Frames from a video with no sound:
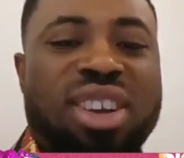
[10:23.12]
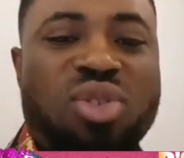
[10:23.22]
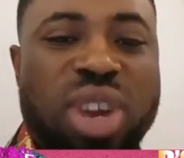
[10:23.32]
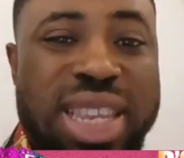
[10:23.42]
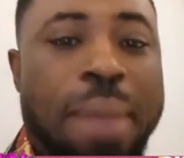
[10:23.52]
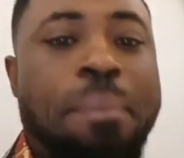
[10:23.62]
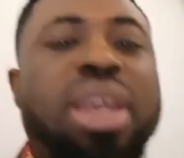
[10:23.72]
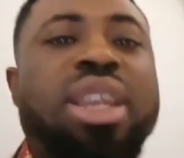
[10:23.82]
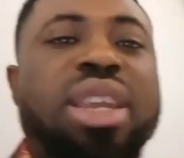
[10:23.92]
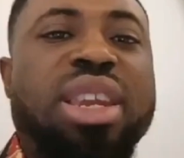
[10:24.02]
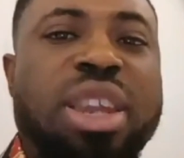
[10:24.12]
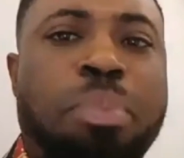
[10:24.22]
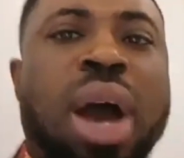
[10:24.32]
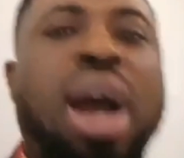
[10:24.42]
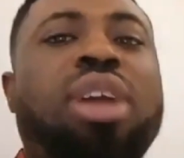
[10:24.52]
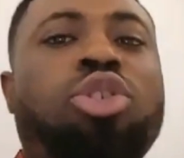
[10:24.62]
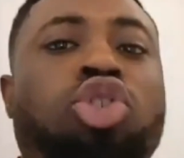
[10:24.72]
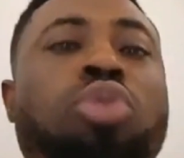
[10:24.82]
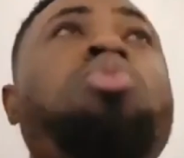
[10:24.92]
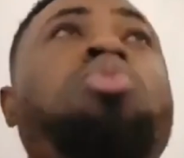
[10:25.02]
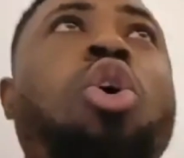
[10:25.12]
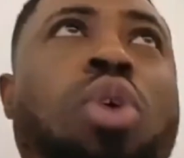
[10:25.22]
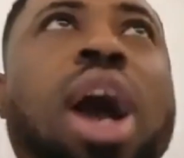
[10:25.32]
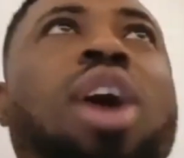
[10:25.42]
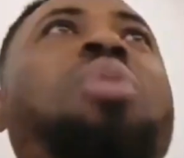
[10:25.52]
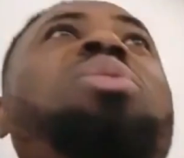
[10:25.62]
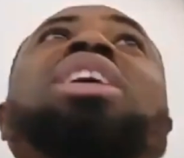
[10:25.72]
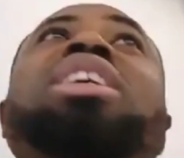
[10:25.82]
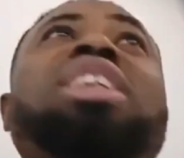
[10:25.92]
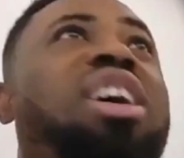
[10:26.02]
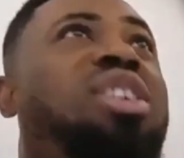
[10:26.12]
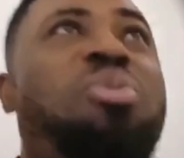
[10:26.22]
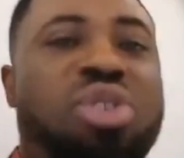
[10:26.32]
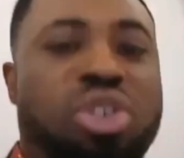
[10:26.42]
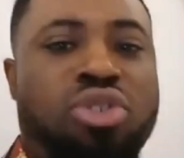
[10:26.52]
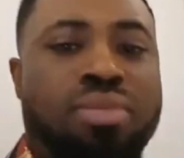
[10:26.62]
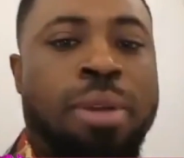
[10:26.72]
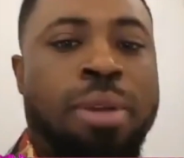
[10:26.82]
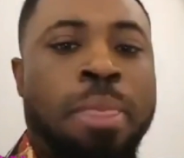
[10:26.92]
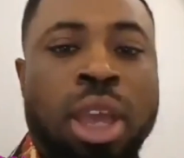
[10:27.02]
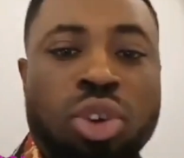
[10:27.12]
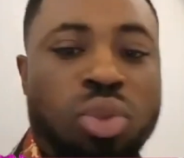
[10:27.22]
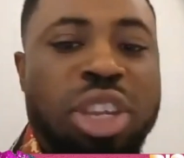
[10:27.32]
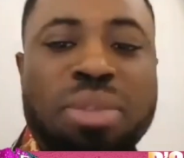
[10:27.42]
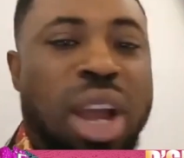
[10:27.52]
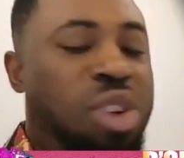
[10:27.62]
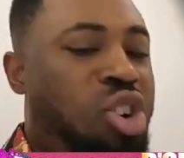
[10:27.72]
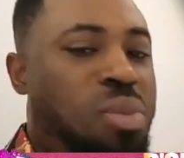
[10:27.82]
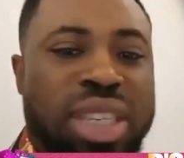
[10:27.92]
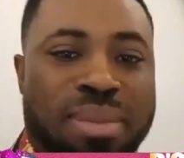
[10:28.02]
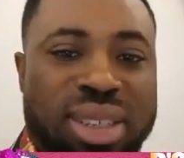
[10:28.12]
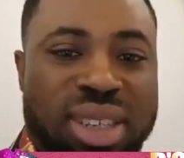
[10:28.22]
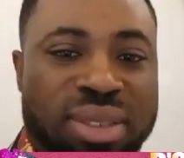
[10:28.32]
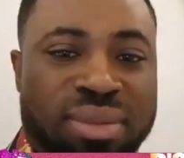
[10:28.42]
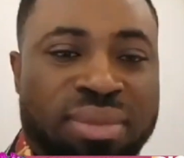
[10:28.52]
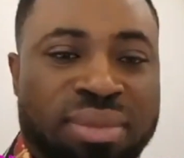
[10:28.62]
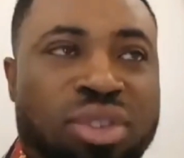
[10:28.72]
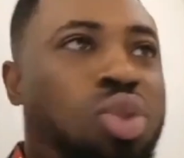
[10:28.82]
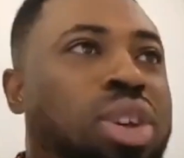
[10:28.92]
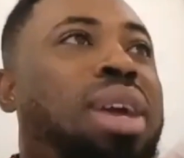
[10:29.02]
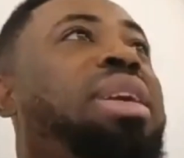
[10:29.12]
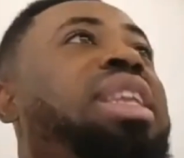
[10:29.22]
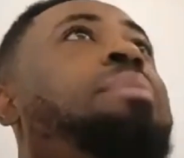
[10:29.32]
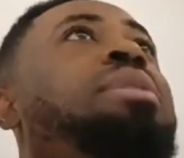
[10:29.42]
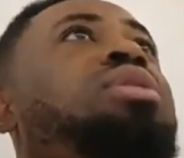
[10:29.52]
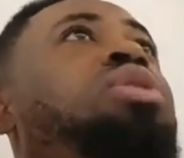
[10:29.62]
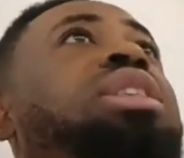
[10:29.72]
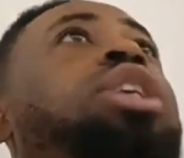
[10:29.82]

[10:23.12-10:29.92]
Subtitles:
When yami nipa no more wa or me yang go point juma. When yami akobisa masse, when yami name was